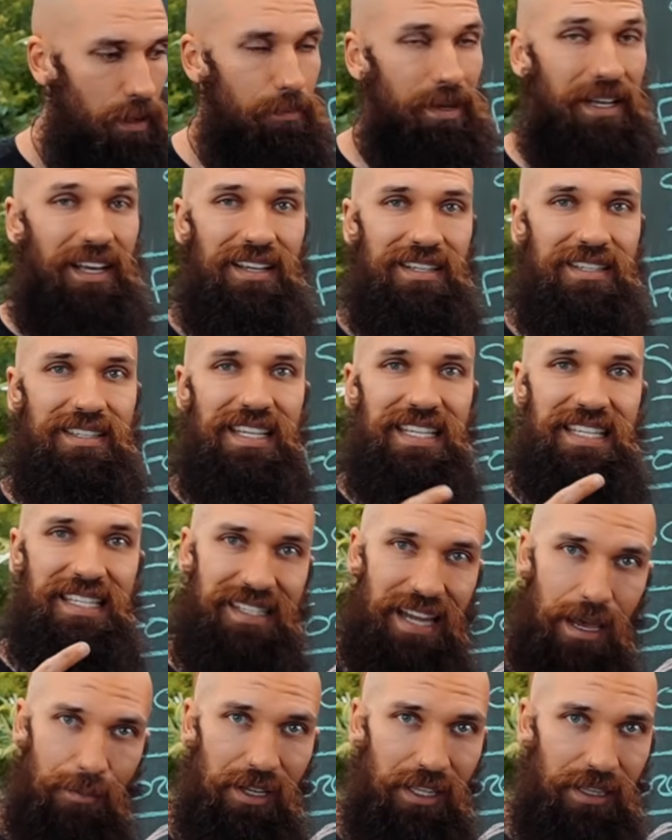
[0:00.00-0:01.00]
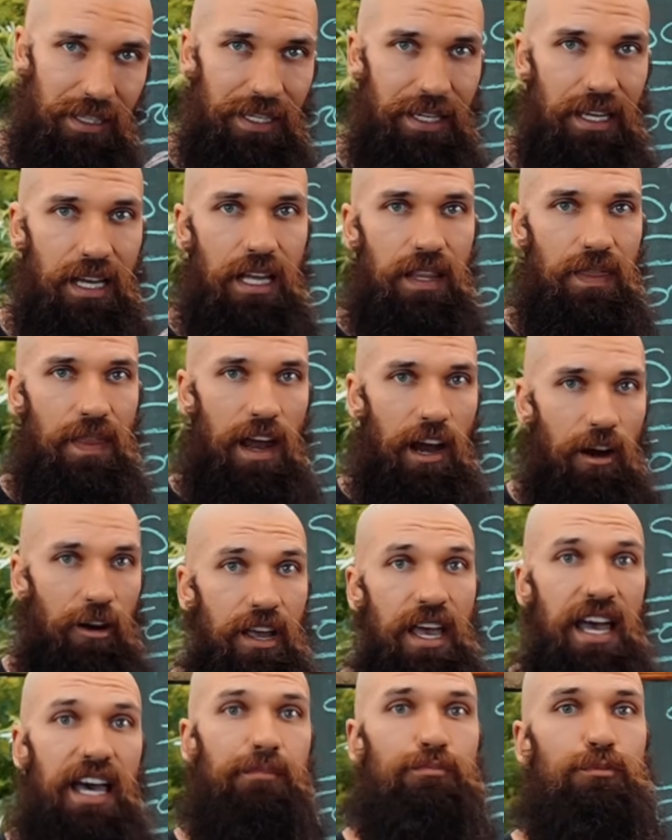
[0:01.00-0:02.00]
Because systemically, the
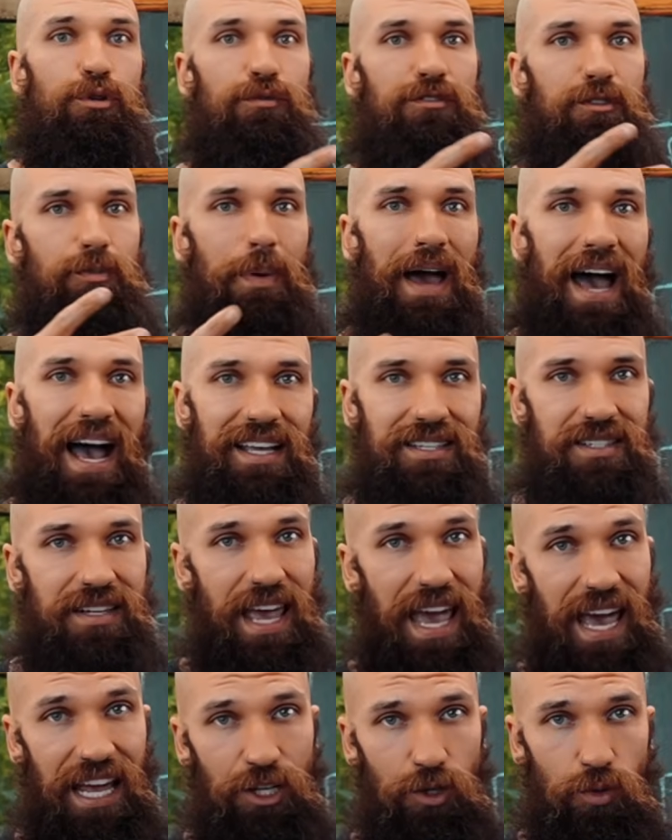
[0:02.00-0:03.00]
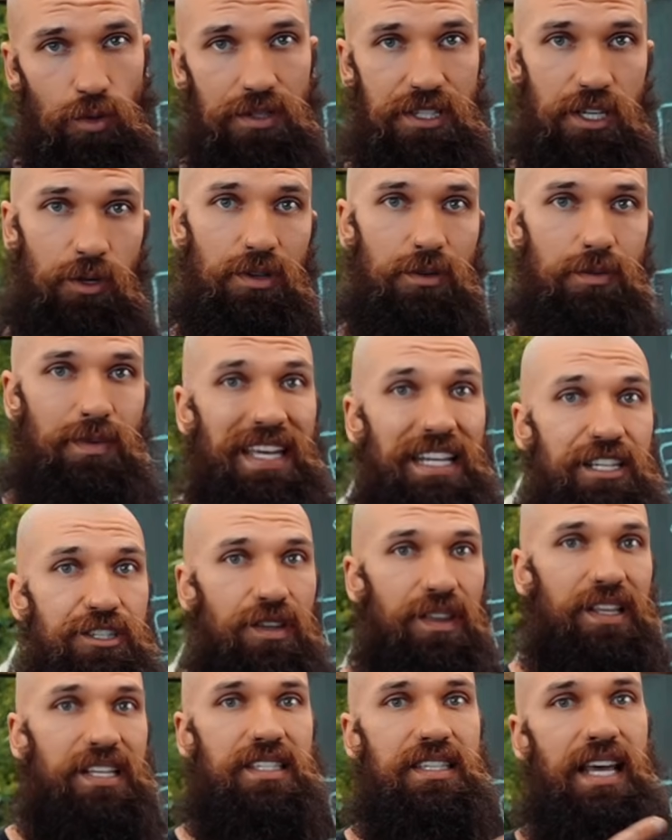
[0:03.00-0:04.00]
area had moved past annuals. It was into
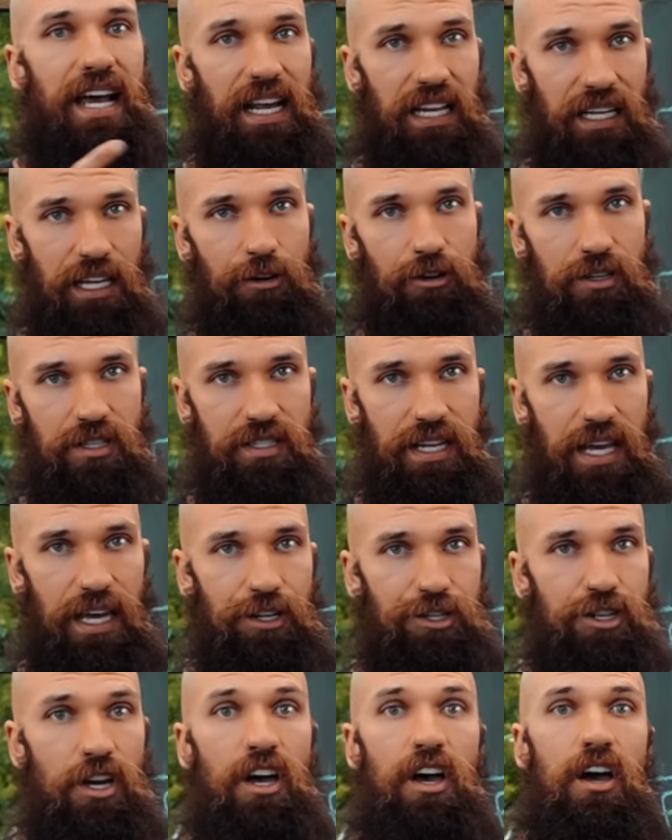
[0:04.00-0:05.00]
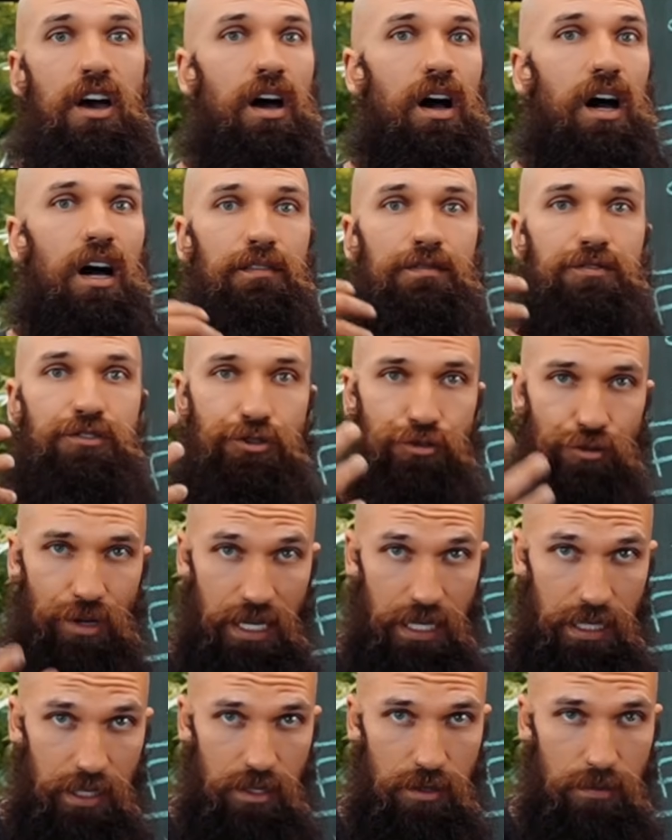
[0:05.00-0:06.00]
the secondary stage of
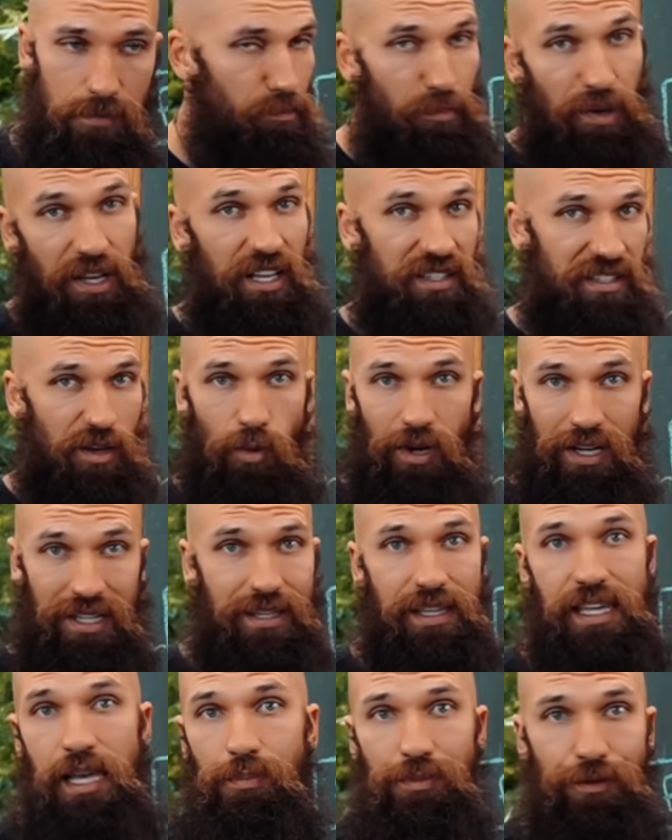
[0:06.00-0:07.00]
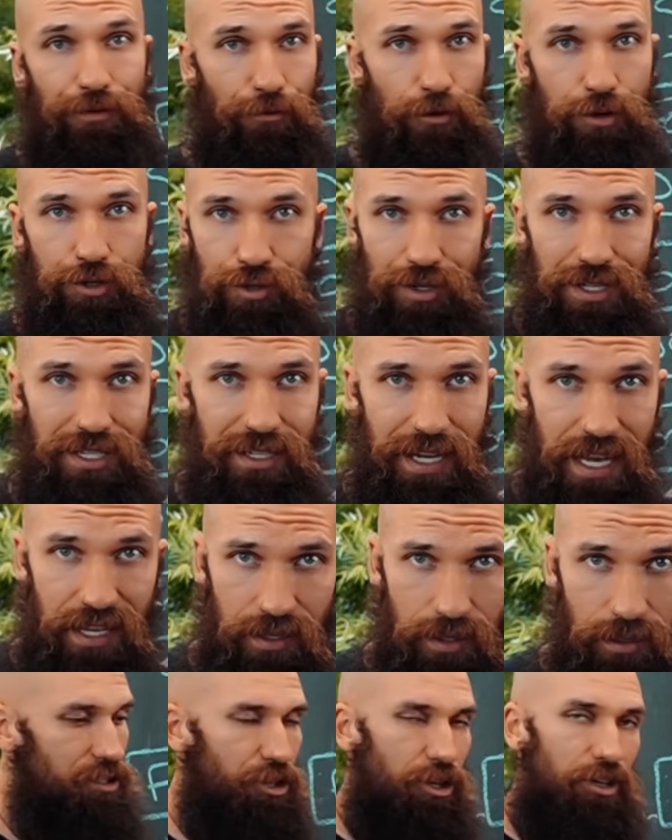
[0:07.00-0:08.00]
trees, because I wanted to keep the fruit trees
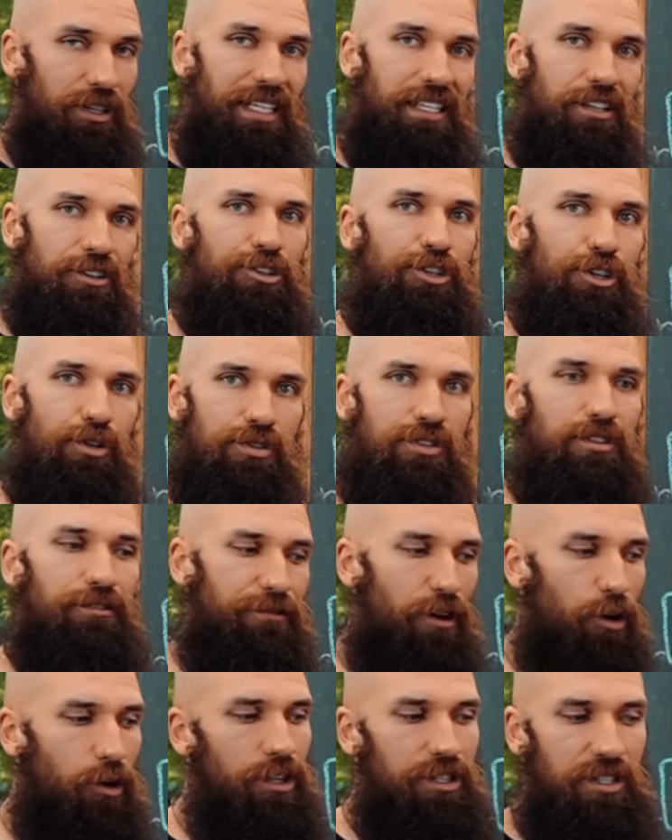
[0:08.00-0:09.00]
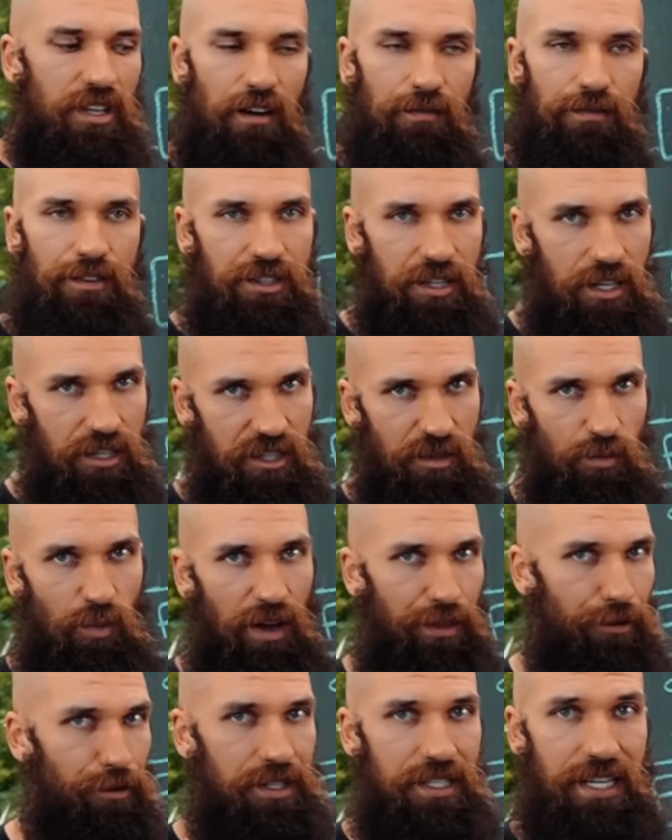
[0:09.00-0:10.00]
standing. So you need to choose the focus of the system,
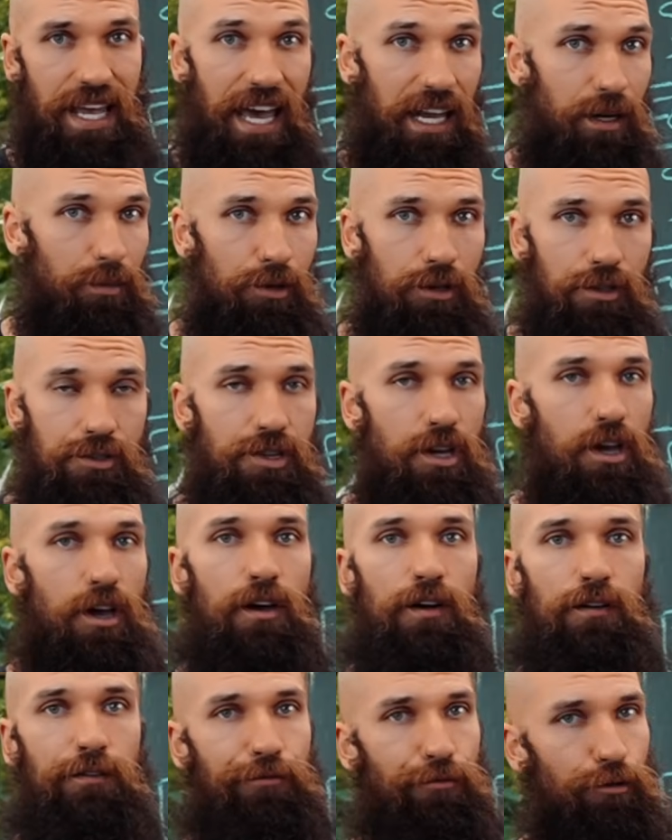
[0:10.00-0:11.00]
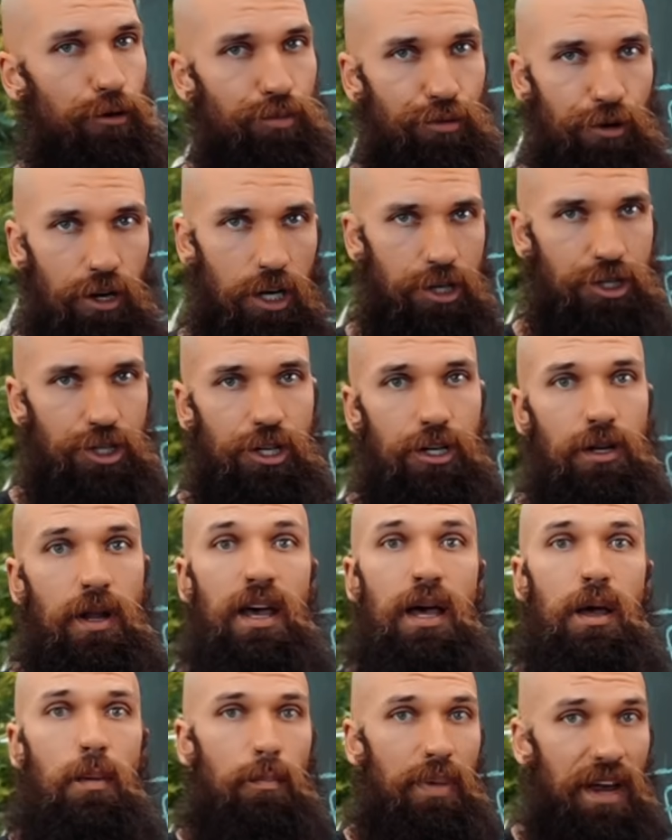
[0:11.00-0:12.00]
whether it's animals, fruit production,
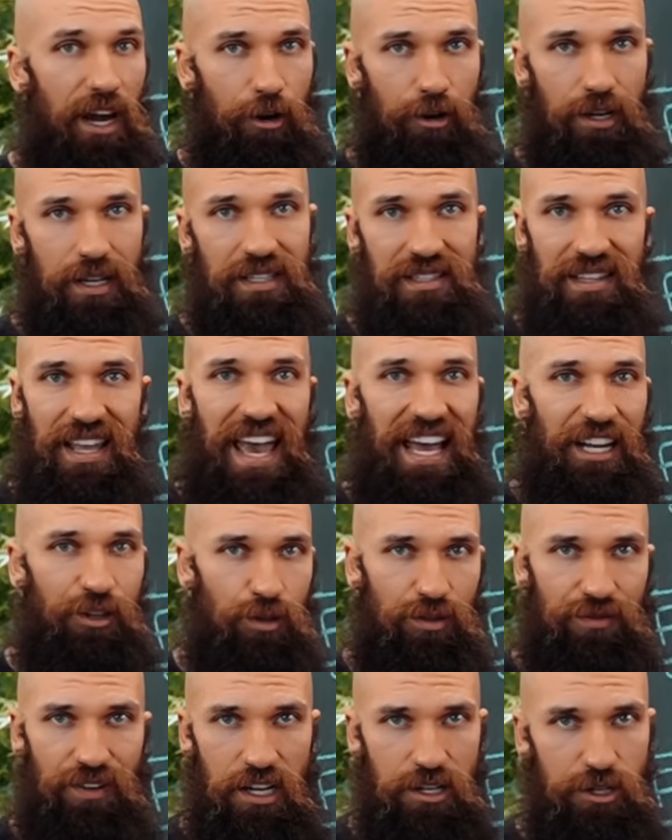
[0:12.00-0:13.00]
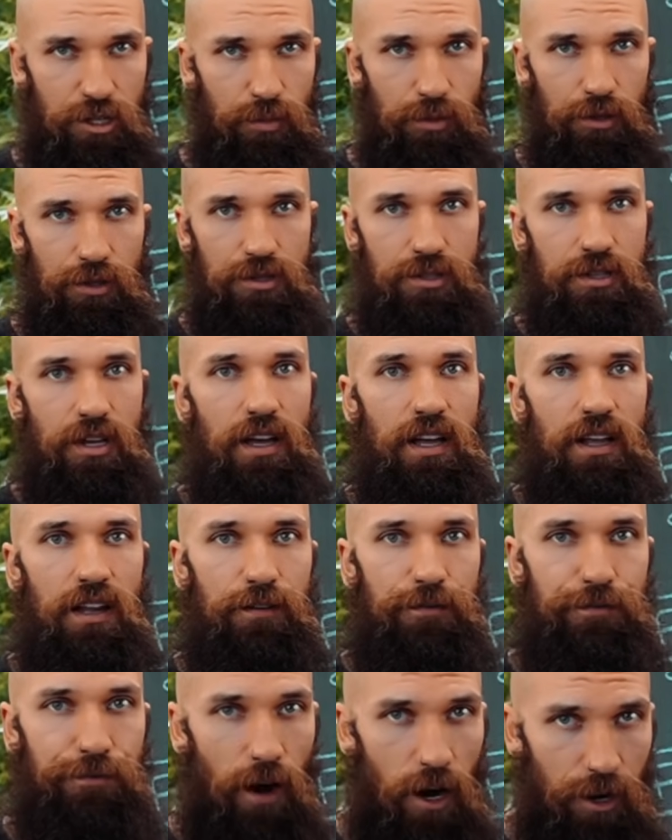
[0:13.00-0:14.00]
berries, annual vegetables,
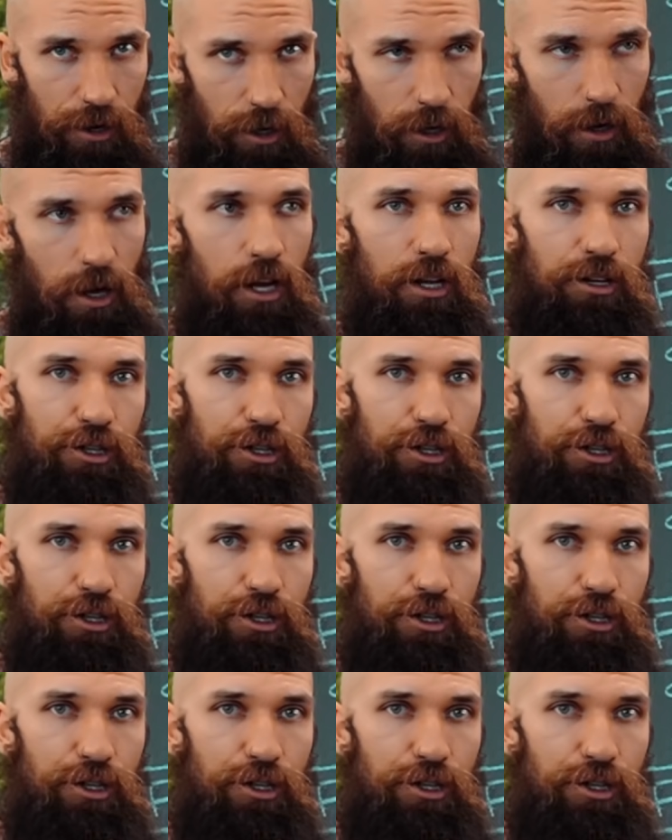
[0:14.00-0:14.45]
fodder.